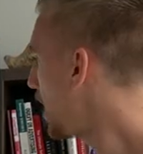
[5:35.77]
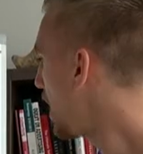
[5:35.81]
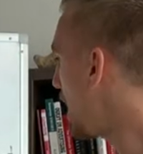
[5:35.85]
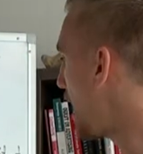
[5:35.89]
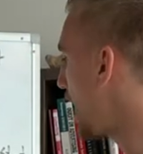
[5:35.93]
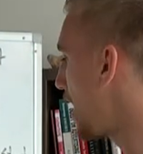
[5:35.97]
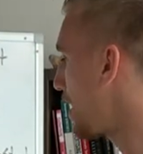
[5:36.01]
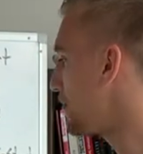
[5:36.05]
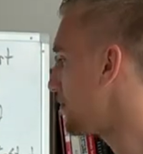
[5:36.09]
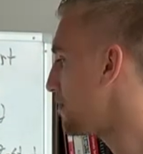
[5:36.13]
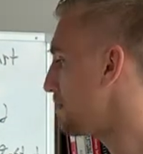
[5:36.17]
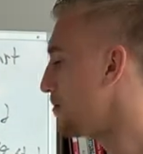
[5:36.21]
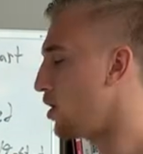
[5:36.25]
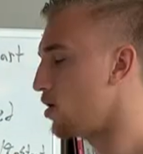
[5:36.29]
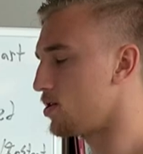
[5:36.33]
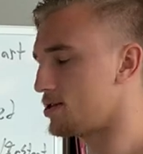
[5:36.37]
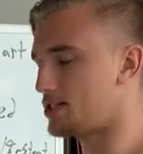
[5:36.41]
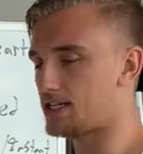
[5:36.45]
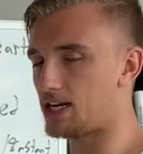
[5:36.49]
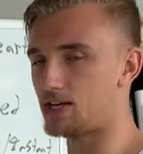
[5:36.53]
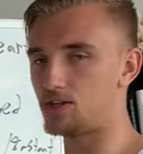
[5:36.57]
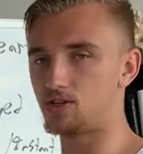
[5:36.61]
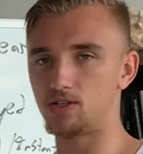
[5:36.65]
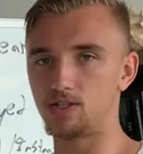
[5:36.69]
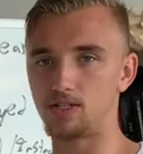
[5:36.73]
And
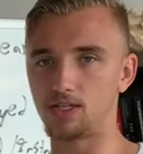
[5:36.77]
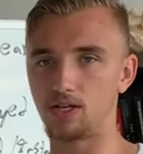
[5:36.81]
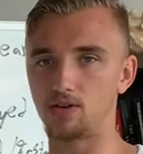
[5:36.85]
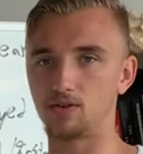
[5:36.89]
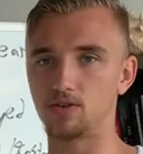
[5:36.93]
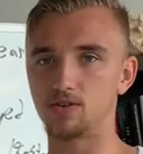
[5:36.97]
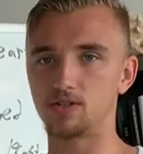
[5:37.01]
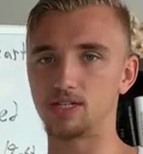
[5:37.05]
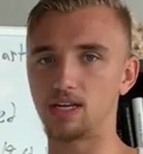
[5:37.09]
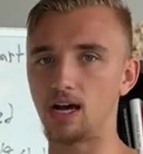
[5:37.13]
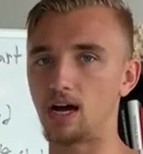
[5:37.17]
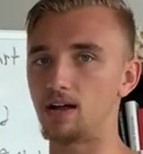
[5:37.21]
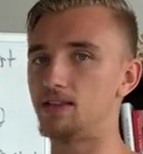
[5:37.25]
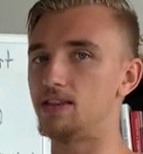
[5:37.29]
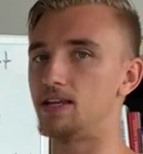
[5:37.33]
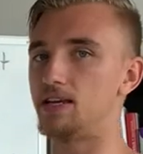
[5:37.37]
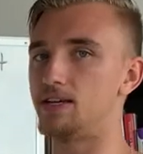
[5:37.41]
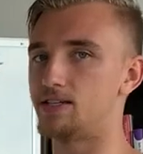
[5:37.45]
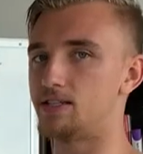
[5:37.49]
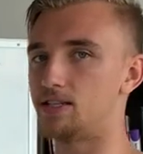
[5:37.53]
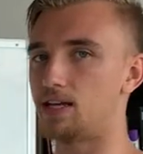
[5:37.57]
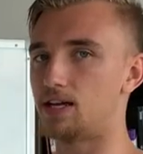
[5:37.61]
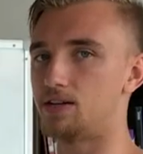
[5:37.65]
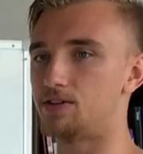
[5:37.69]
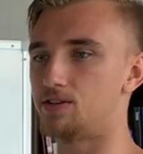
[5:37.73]
most agency owners got
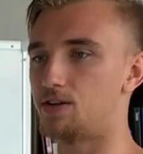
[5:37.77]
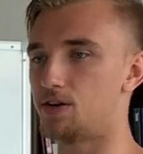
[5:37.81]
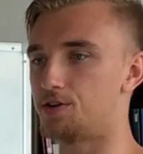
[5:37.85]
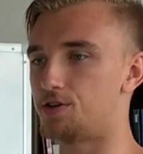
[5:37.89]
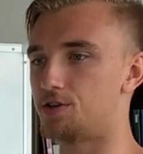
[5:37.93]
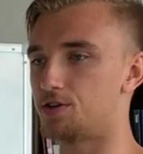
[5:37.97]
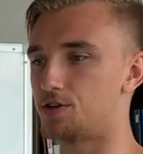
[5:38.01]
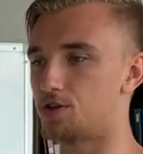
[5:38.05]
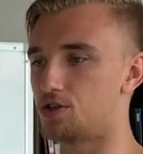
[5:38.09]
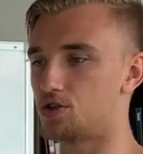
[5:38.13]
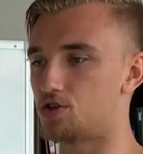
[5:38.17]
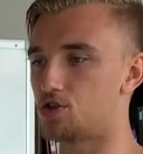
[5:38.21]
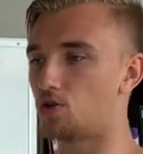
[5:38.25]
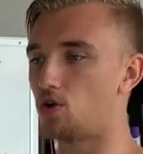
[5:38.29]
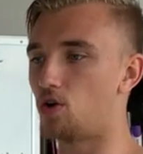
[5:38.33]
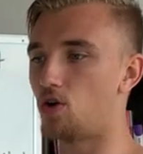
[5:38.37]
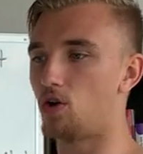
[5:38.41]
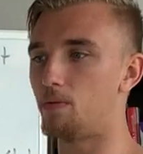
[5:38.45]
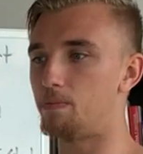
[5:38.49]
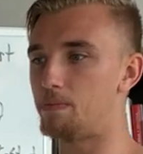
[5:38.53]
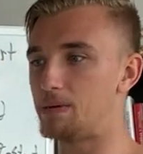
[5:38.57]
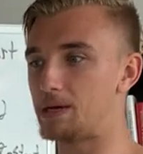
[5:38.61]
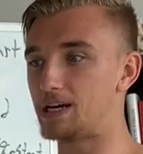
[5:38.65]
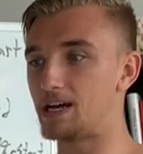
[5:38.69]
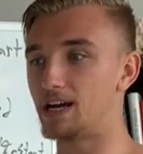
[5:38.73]
these things under
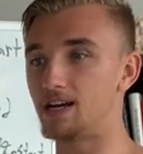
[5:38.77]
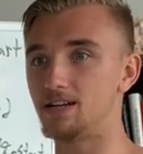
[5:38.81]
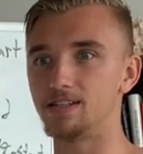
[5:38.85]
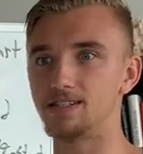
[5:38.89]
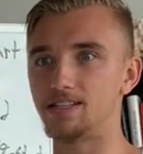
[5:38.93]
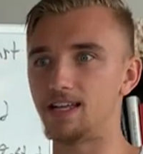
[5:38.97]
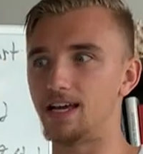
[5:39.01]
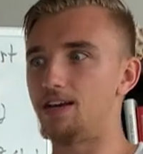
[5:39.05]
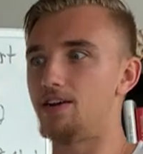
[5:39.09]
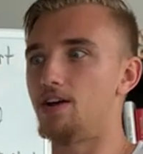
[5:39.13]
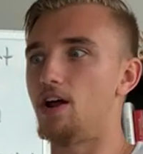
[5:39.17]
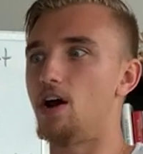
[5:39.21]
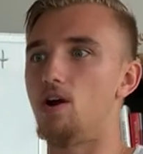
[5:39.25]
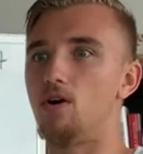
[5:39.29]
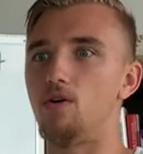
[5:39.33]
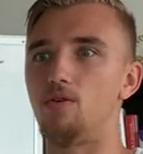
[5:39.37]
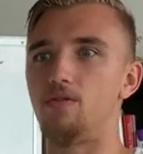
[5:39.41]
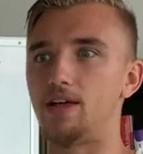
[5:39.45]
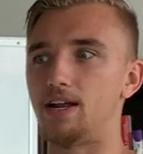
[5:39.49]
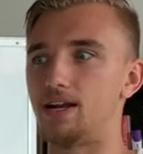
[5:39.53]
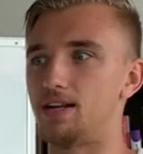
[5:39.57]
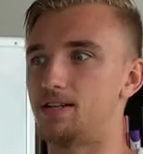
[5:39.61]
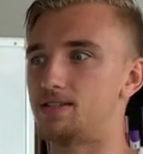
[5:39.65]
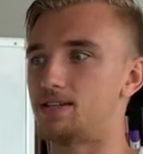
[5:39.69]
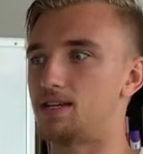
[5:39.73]
control because they know
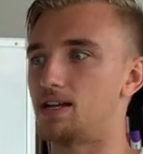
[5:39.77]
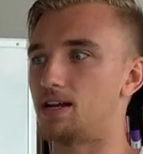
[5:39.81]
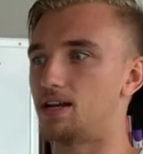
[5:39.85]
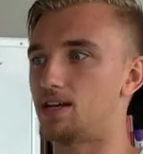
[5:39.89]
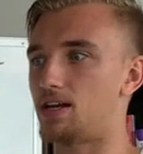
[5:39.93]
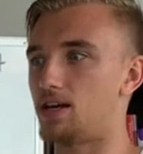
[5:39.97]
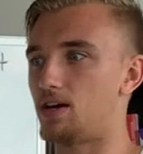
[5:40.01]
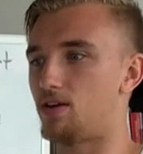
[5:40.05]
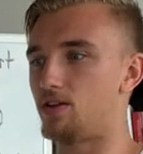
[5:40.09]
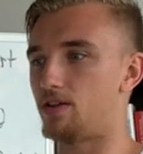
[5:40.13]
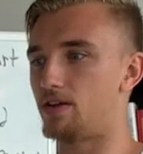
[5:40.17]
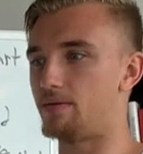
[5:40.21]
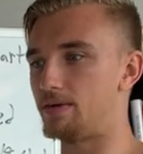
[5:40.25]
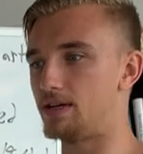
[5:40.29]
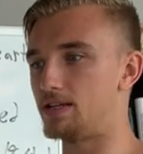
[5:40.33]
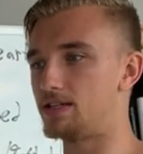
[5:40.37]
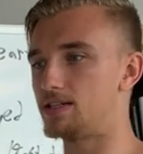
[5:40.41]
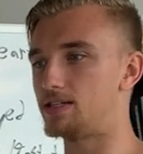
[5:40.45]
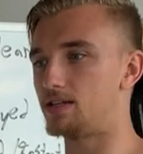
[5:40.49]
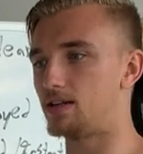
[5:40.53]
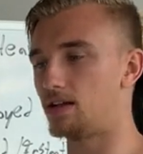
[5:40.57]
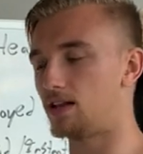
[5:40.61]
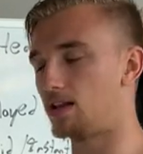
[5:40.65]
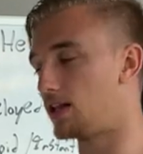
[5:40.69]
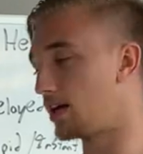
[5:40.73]
that it's gonna kill them
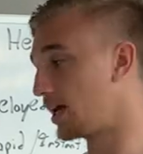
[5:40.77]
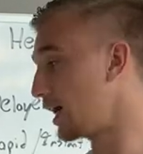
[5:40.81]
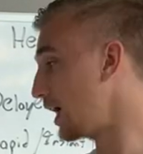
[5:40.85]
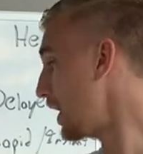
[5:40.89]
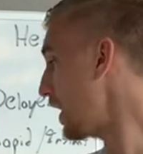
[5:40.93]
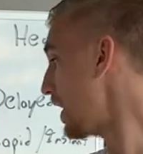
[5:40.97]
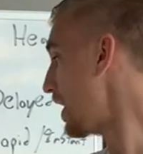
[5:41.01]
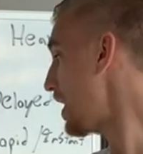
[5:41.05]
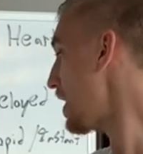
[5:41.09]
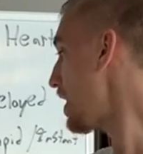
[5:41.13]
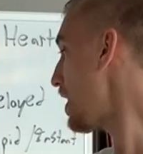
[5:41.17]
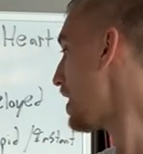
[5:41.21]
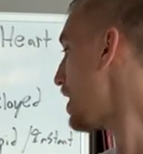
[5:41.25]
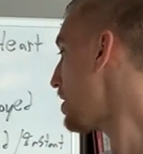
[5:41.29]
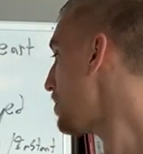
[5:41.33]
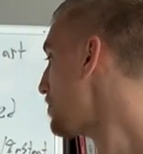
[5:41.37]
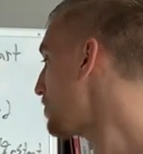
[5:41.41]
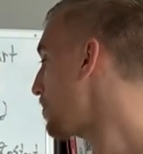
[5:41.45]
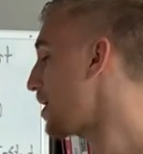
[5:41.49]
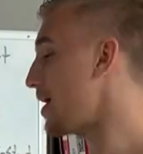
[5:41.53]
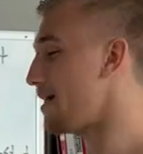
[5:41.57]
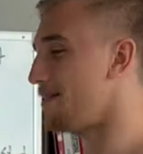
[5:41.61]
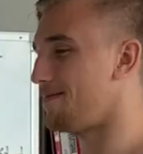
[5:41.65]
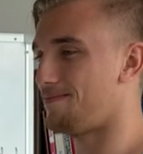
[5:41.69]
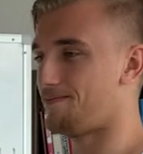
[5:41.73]
instantly
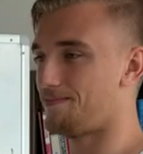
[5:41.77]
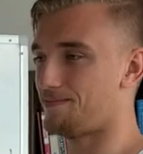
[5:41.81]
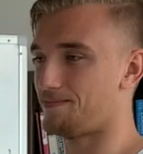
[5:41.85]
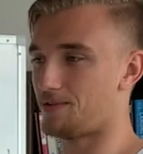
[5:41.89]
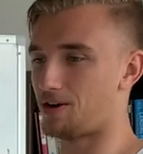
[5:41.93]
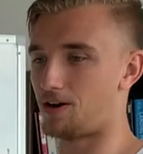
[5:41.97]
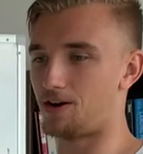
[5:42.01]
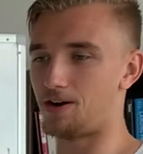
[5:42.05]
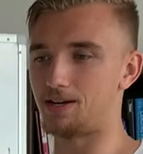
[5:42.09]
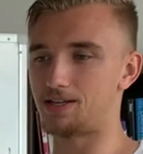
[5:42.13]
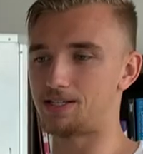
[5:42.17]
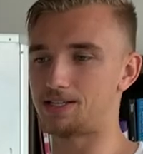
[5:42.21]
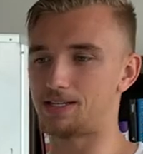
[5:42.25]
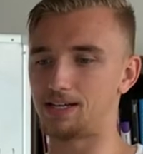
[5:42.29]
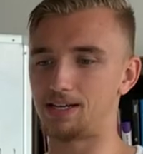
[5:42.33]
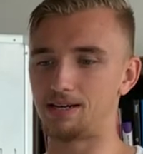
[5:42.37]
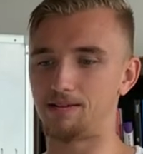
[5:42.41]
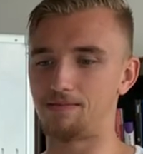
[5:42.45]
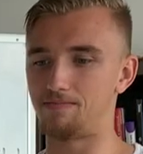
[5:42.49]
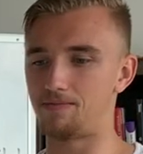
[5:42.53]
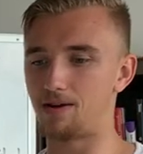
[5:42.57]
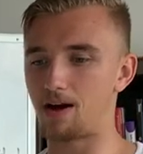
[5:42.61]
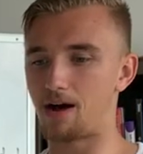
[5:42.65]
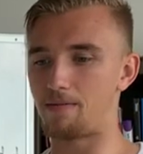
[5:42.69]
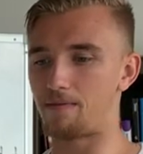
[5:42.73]
but honestly,
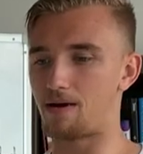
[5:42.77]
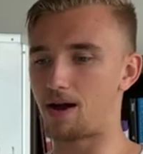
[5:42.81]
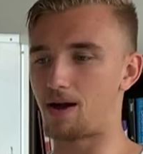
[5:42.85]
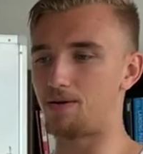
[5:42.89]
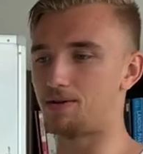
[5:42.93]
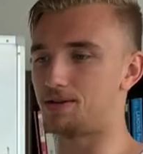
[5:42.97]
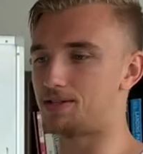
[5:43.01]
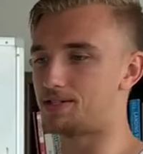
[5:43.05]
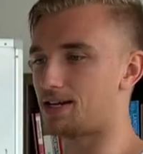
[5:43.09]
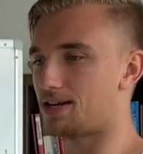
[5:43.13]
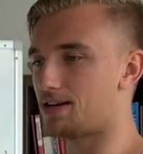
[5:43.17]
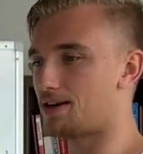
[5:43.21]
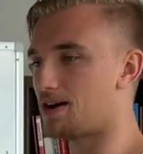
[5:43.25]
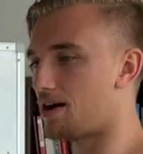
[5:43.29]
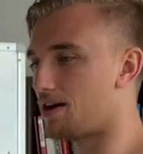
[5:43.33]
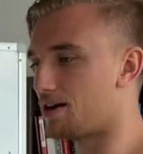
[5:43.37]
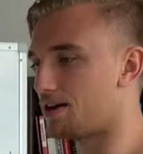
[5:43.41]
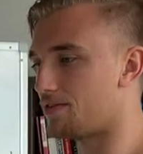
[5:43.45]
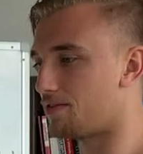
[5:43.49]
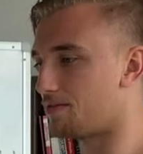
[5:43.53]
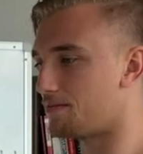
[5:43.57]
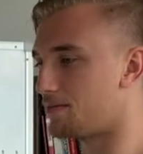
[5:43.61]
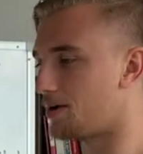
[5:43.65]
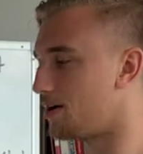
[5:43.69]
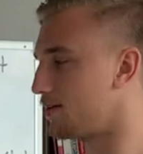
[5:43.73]
not, I would say not
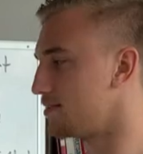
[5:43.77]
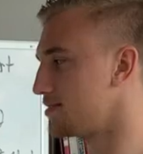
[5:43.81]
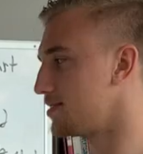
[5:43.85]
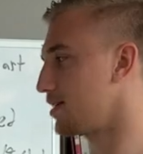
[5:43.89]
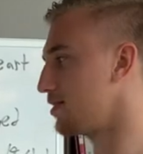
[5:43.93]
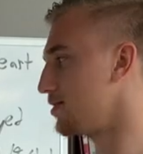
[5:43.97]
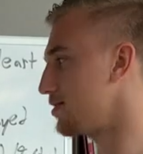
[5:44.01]
even most.